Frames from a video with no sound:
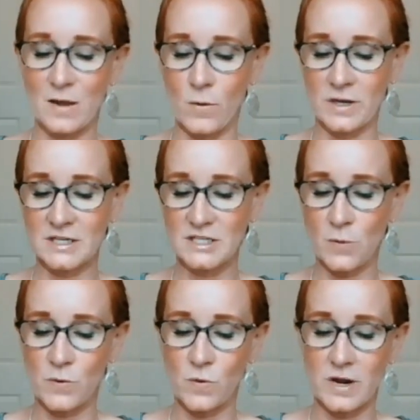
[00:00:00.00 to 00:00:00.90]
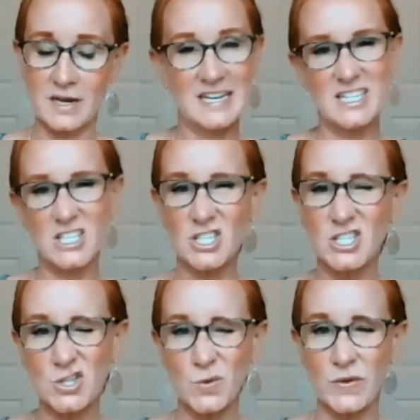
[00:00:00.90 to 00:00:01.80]
I want you to tell me what I need to
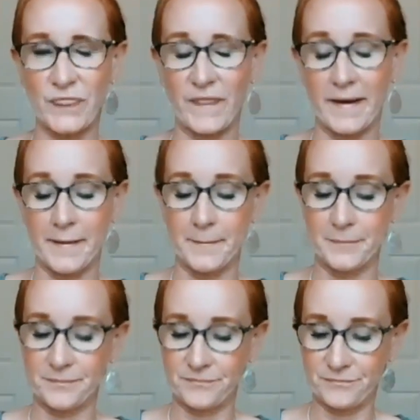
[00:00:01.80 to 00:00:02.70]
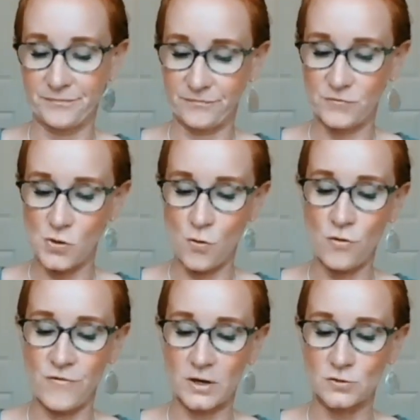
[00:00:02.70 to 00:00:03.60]
do with them.
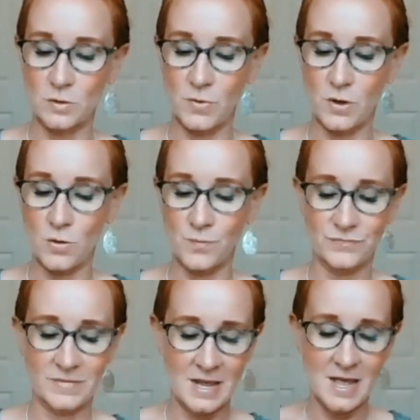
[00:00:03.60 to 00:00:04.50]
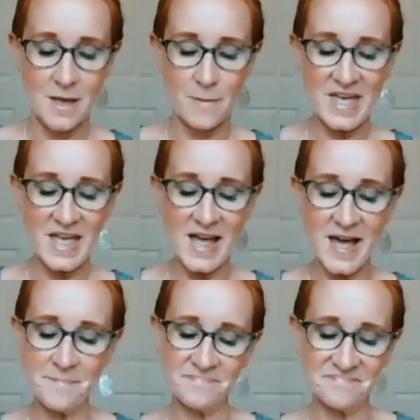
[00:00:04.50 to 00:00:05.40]
Olfactory bulb.
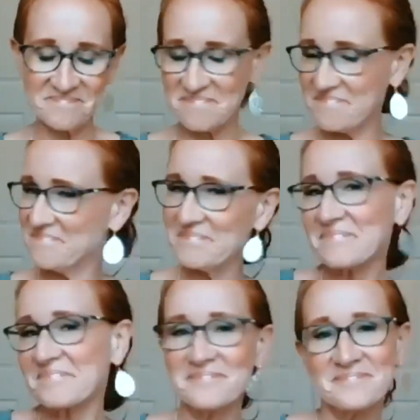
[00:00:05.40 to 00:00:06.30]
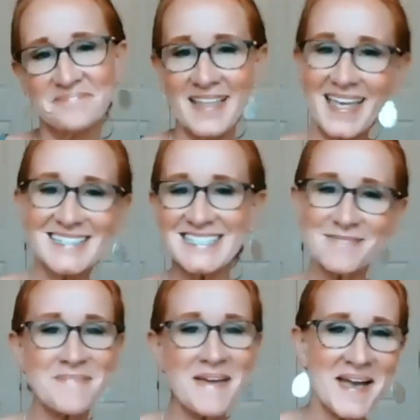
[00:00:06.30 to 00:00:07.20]
Pam,
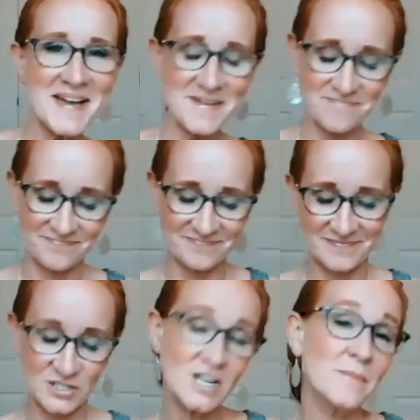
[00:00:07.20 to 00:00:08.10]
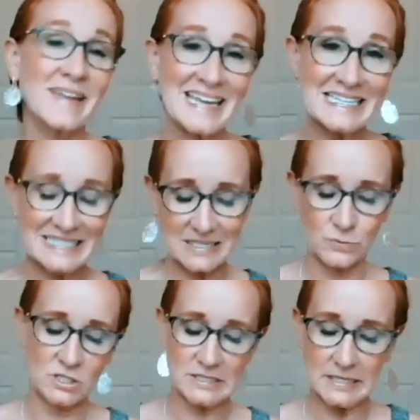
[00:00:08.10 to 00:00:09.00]
Auntie Pam. She's not my
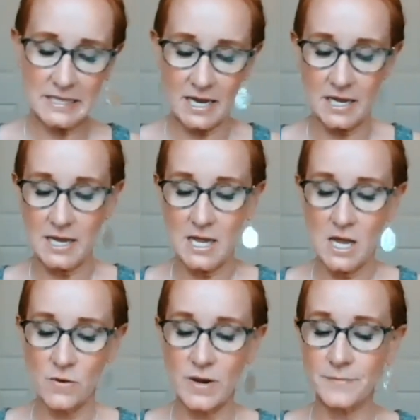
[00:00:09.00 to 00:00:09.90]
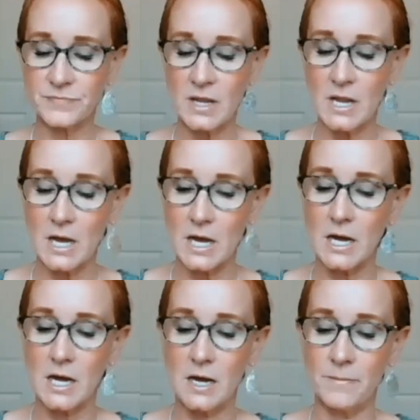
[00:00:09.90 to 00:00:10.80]
auntie, we just say that, right?
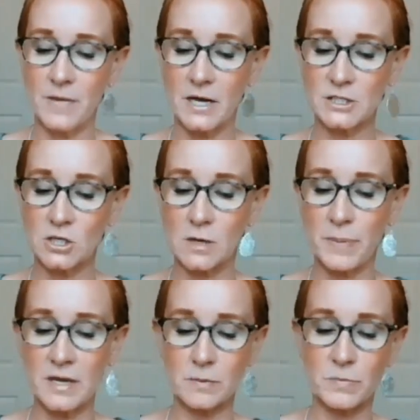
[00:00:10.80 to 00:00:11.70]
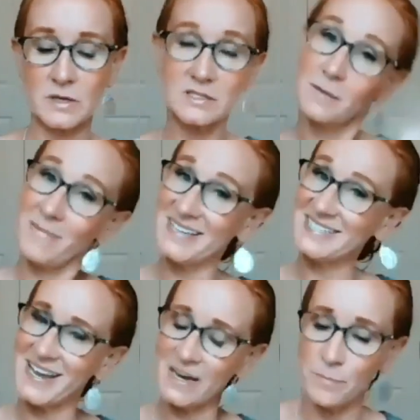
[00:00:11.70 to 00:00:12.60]
Um, I took a pic because on my
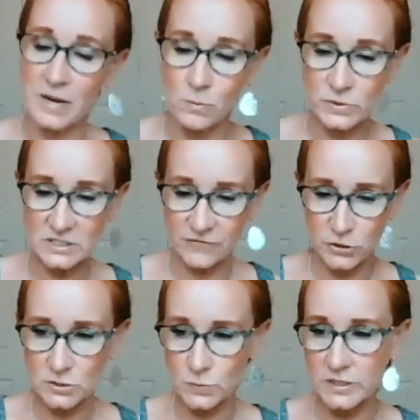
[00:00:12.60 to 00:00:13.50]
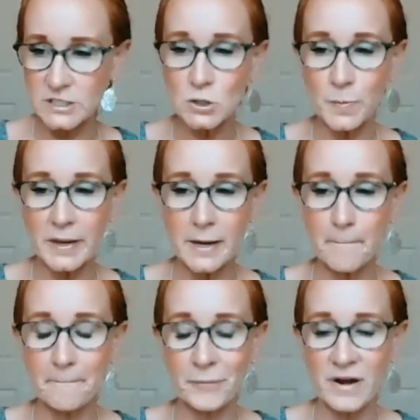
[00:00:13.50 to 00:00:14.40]
side, Pam was the first one. So
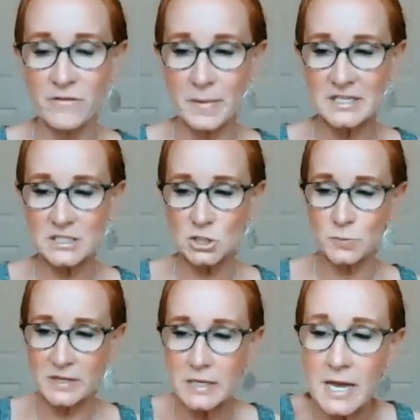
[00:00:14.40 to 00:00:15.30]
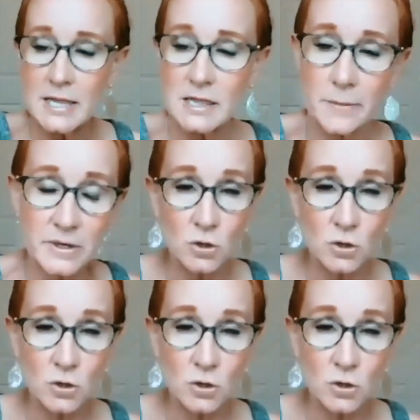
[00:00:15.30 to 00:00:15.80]
Pam private messaged me, let